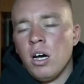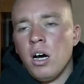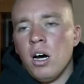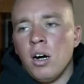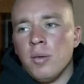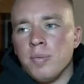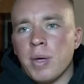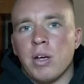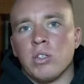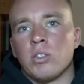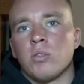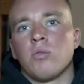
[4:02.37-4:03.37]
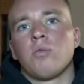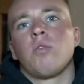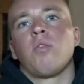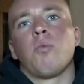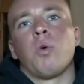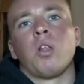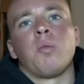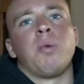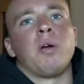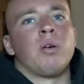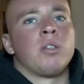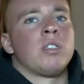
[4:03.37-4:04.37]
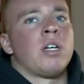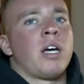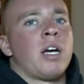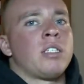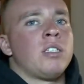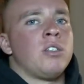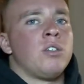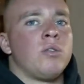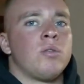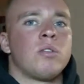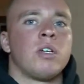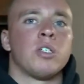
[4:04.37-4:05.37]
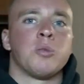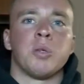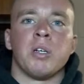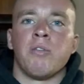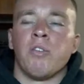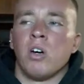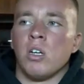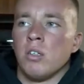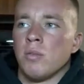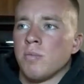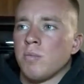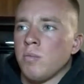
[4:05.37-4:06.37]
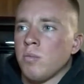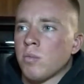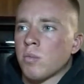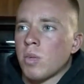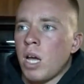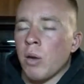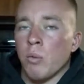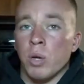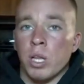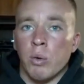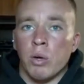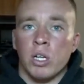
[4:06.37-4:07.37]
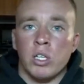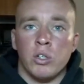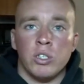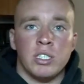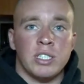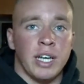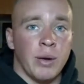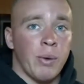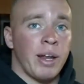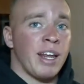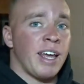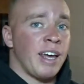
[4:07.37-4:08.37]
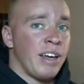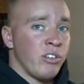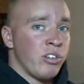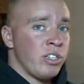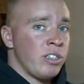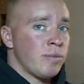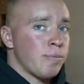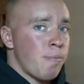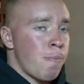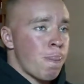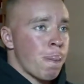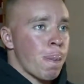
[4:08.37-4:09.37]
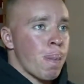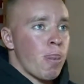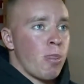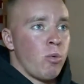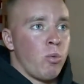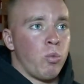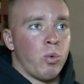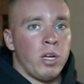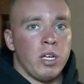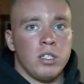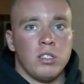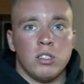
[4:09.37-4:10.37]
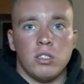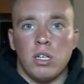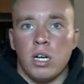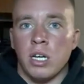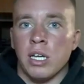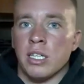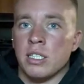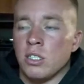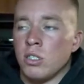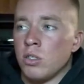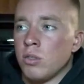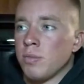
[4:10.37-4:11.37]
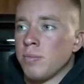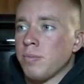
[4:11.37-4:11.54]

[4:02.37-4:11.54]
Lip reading: That was one of the big ones that I got to do. That was pretty fun. I really want to do the Stairway to Heaven, which I didn't get to do.